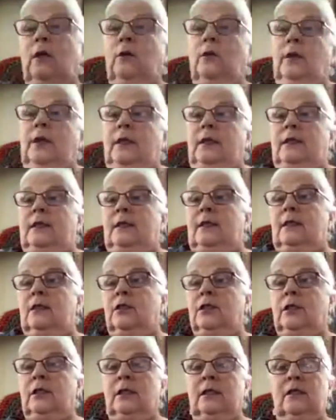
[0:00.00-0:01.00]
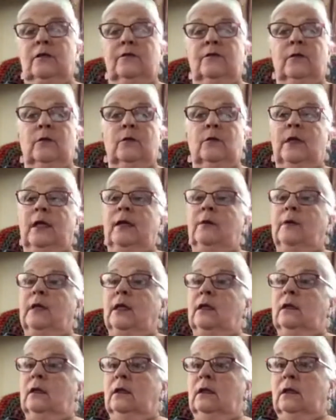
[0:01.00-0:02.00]
we can teach it in a different way, we
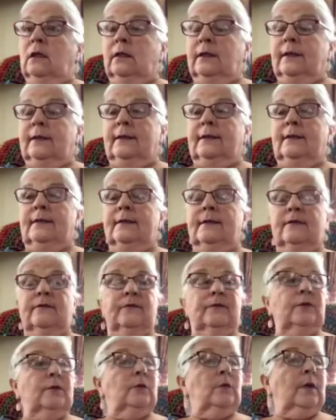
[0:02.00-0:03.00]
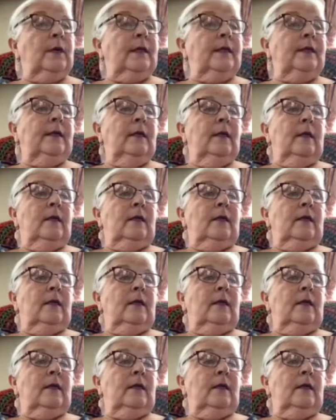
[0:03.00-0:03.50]
can learn it in a different way.